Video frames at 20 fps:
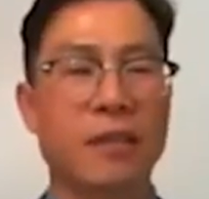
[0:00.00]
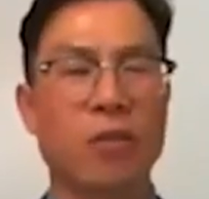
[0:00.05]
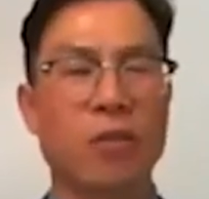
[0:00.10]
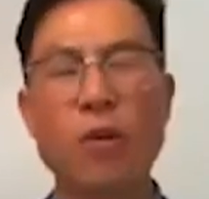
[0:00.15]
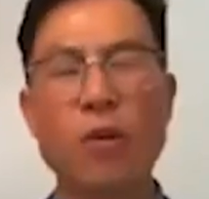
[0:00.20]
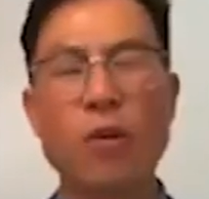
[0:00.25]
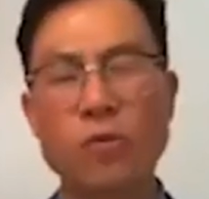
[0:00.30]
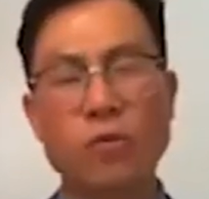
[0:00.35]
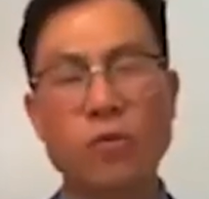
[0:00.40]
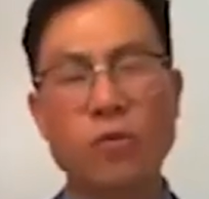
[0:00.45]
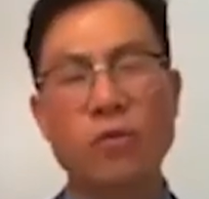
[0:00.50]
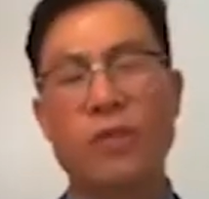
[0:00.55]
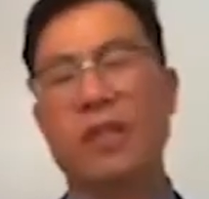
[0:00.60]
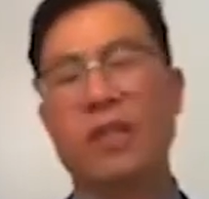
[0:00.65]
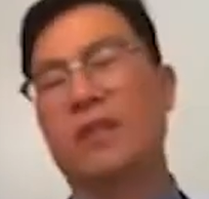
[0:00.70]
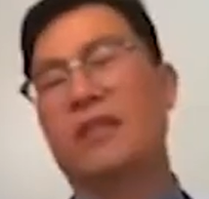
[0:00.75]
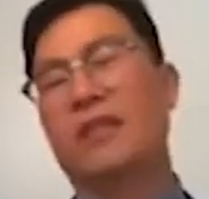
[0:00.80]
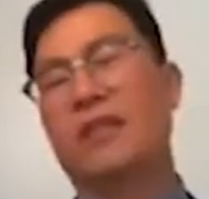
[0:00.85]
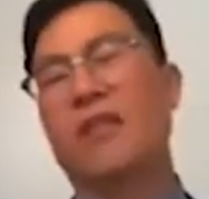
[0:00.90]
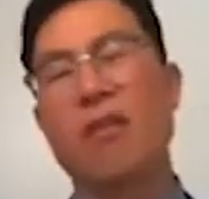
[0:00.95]
Don't do
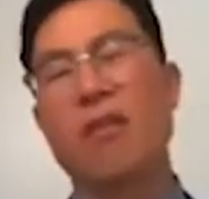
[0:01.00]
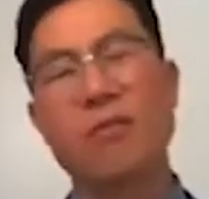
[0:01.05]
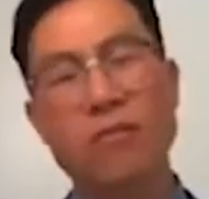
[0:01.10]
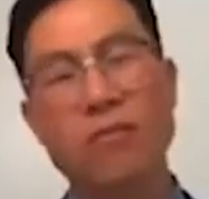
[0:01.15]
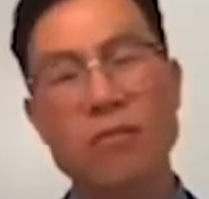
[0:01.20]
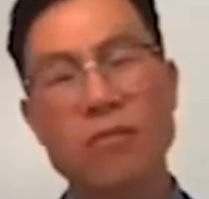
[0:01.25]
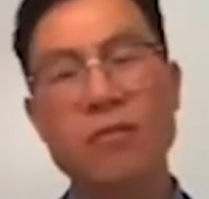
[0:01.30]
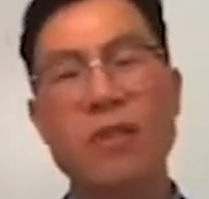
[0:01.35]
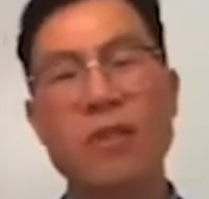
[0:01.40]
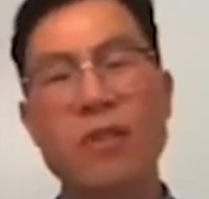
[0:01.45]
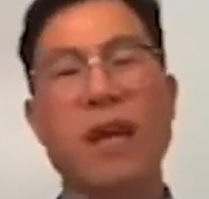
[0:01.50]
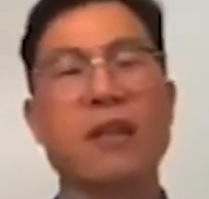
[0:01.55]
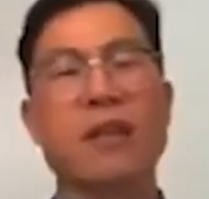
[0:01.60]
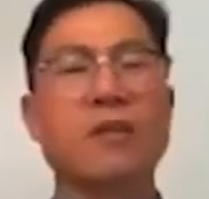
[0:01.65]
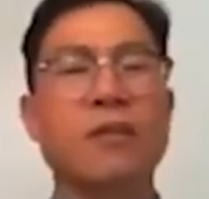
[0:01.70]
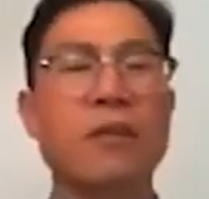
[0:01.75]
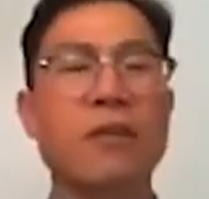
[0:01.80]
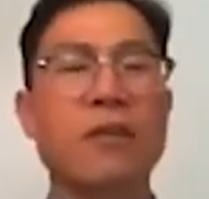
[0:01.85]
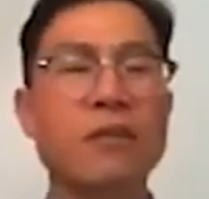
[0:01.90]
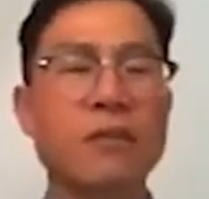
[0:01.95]
this. Don't do that.
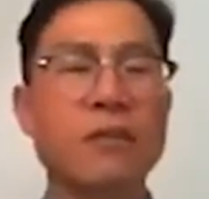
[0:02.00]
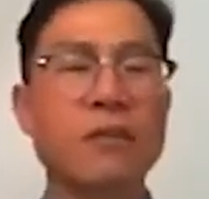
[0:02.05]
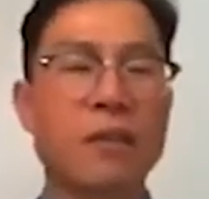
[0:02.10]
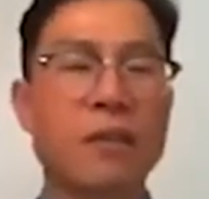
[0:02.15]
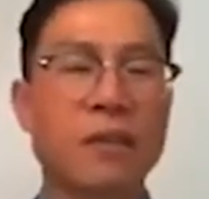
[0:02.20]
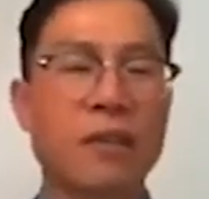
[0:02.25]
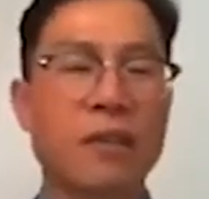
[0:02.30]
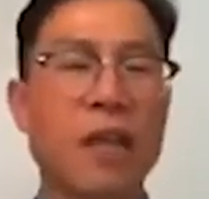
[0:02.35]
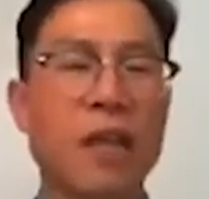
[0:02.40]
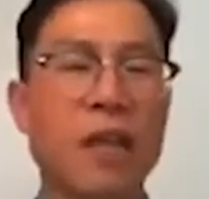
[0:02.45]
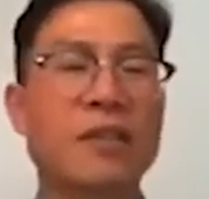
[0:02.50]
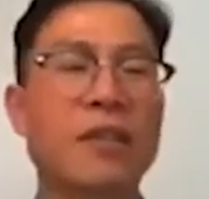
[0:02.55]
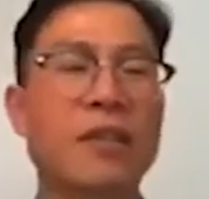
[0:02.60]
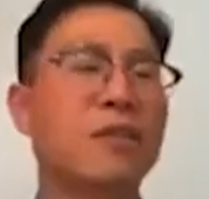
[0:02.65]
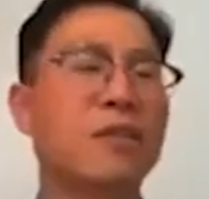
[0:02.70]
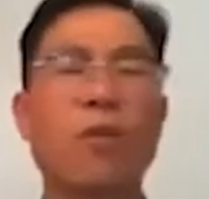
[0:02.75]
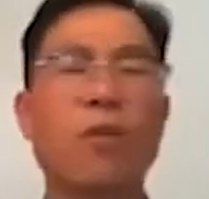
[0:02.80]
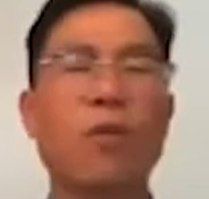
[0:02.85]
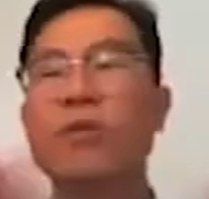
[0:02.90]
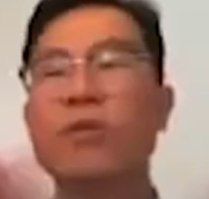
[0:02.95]
You know, they
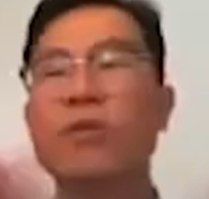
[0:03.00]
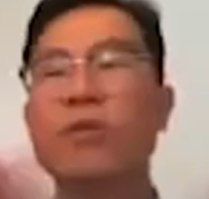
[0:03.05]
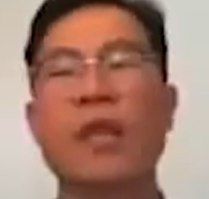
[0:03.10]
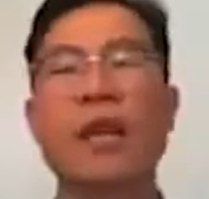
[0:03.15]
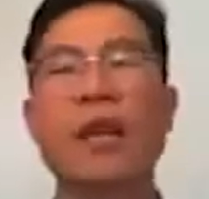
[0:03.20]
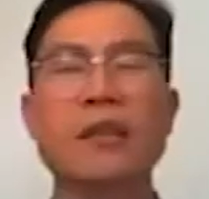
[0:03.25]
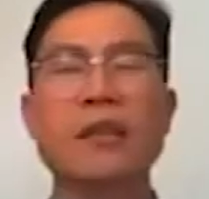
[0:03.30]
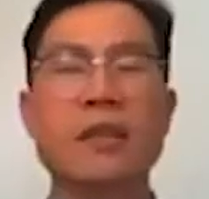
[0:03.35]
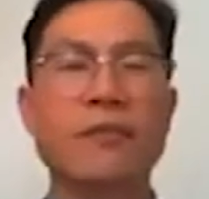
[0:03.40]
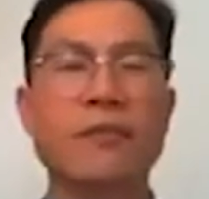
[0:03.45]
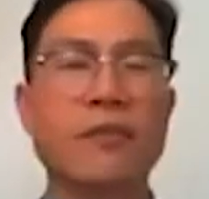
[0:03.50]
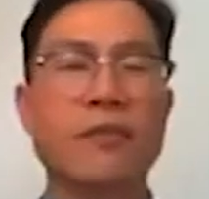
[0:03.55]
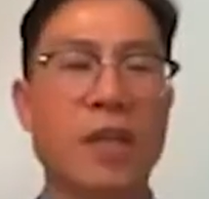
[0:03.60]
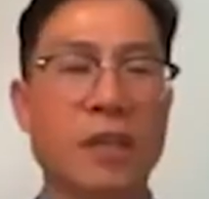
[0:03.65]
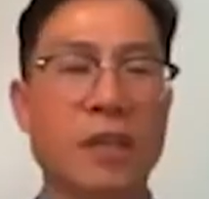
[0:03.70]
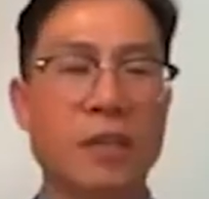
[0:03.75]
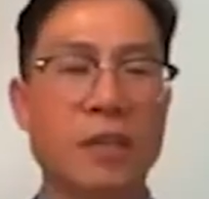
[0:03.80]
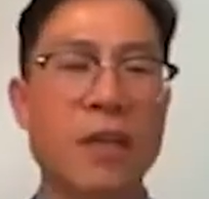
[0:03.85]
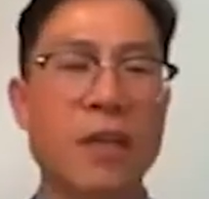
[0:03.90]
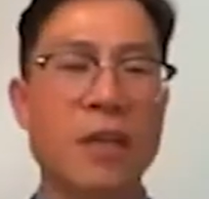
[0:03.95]
says all the negative
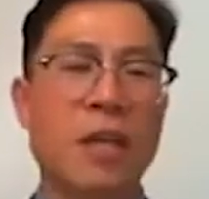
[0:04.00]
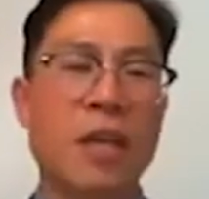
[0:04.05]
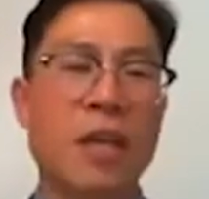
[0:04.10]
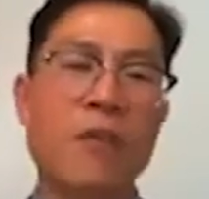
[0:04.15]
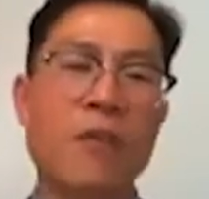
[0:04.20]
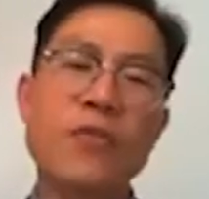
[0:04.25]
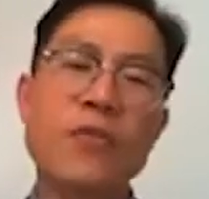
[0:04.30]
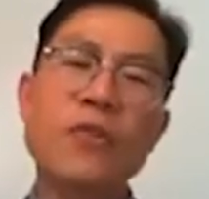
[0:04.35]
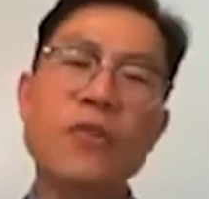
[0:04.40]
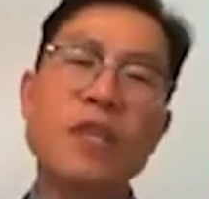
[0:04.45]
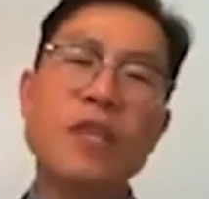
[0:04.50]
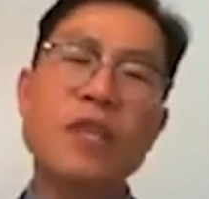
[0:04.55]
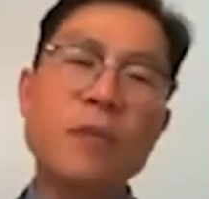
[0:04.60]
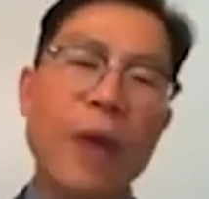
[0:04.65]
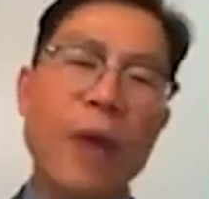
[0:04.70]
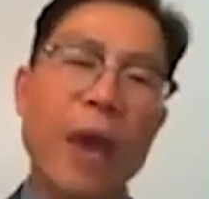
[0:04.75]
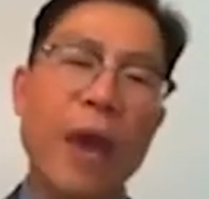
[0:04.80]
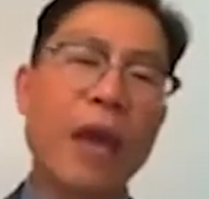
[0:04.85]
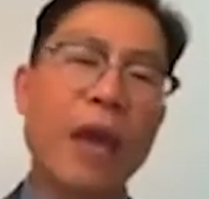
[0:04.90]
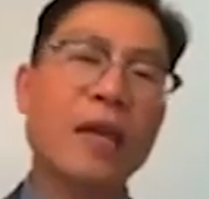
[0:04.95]
things. If you
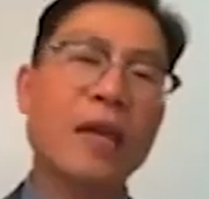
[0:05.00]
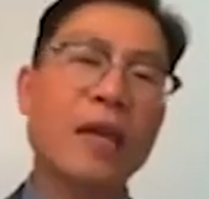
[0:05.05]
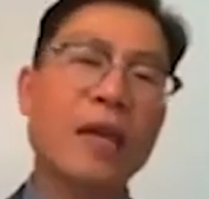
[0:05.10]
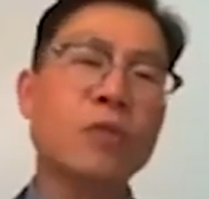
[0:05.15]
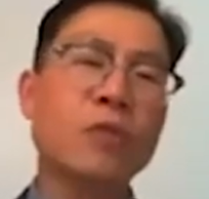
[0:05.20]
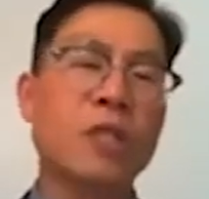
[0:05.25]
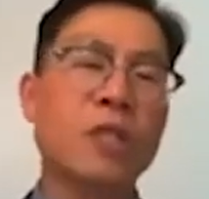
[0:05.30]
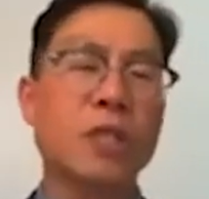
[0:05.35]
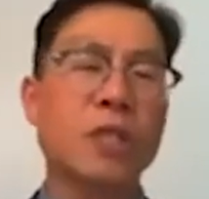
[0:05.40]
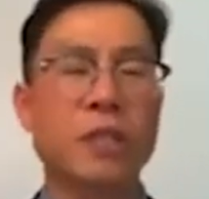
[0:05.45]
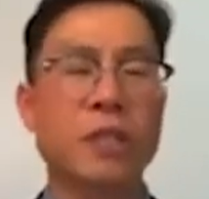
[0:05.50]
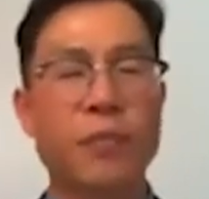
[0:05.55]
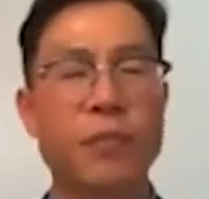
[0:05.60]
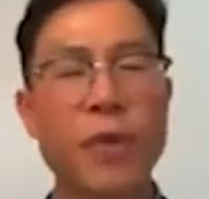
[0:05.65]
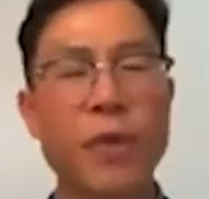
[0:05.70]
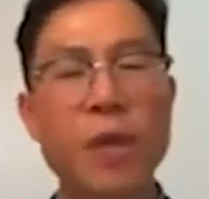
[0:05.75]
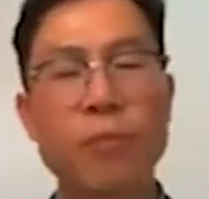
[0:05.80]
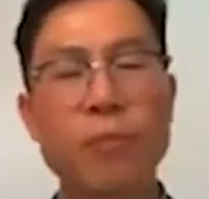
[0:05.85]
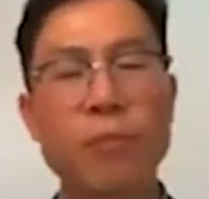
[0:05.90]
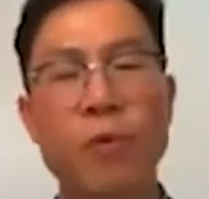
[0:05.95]
keep hanging with these
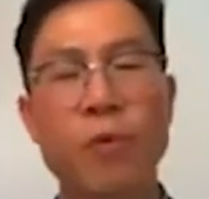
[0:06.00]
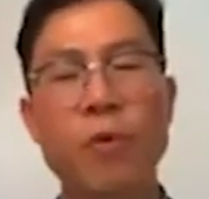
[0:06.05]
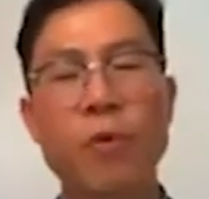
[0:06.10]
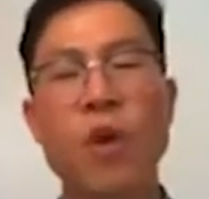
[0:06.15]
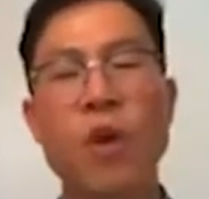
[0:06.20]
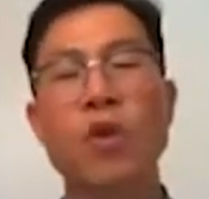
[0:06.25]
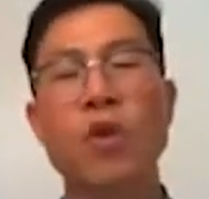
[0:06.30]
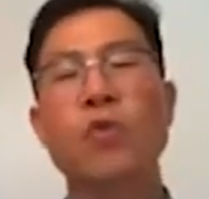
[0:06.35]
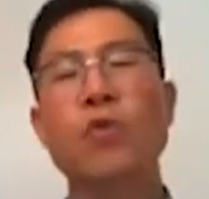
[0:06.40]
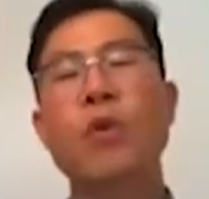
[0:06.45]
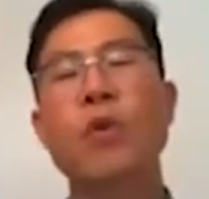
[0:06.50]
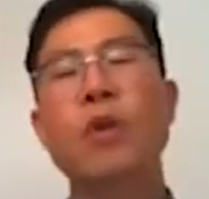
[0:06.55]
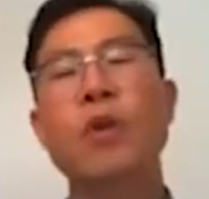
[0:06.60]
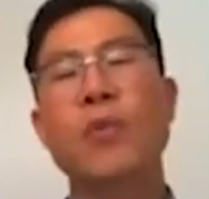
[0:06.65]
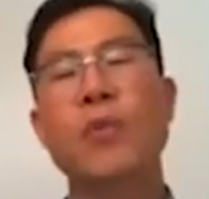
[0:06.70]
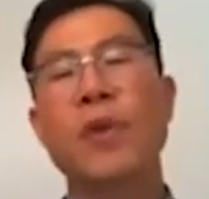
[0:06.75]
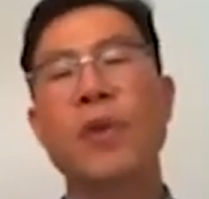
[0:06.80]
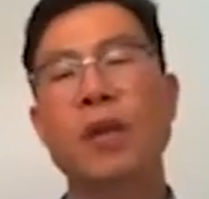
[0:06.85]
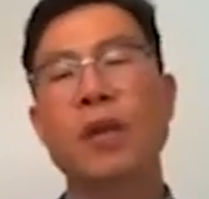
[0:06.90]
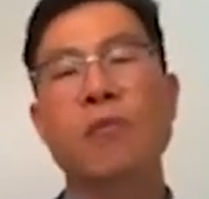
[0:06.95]
people, you will
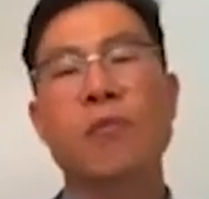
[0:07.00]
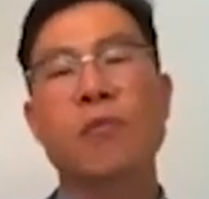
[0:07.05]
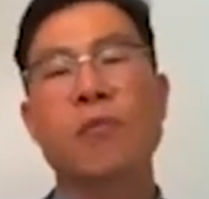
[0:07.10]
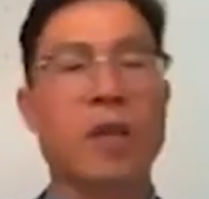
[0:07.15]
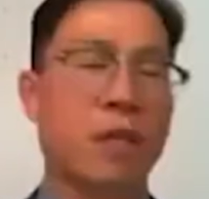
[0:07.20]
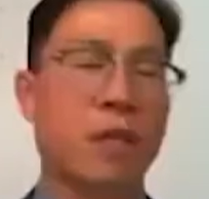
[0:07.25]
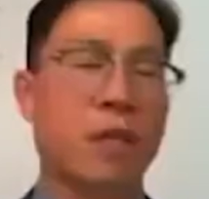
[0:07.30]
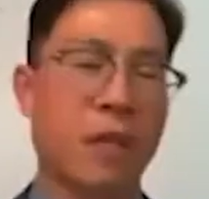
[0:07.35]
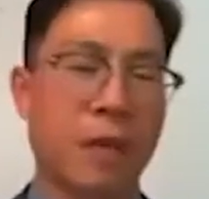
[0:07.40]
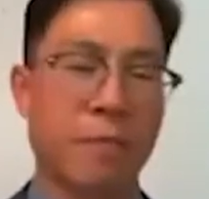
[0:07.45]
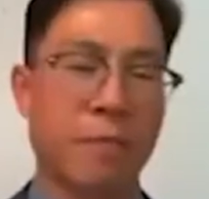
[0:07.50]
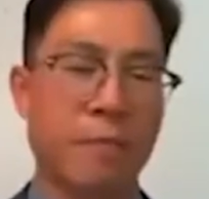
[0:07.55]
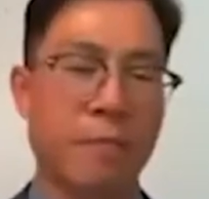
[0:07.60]
become one of them.